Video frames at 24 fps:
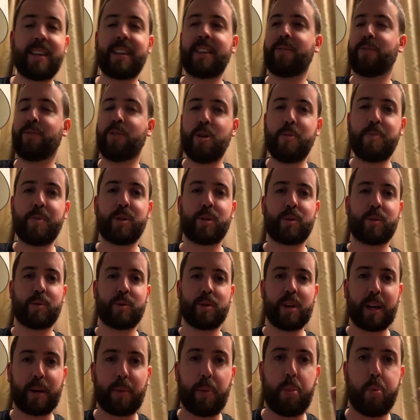The room just was
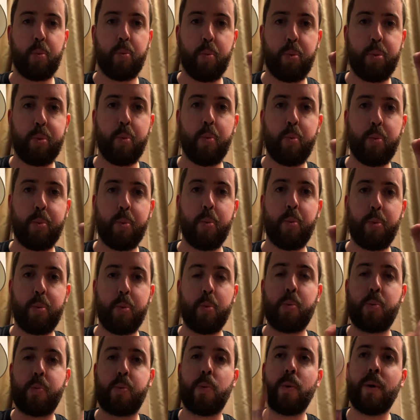like boom, boom, boom,
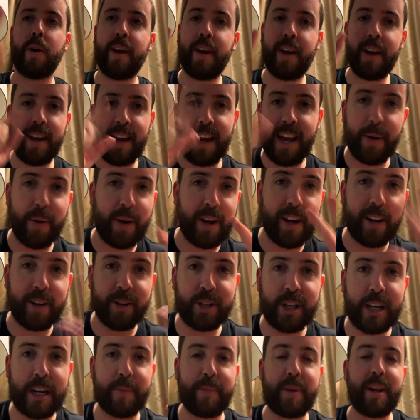boom. Anyway, I'll
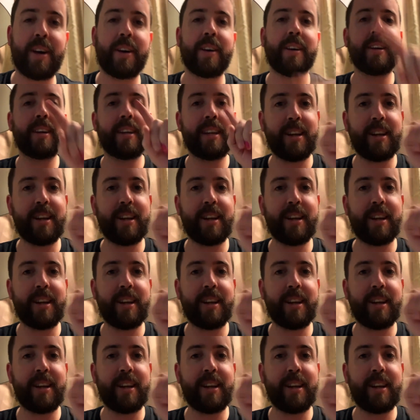shut up now.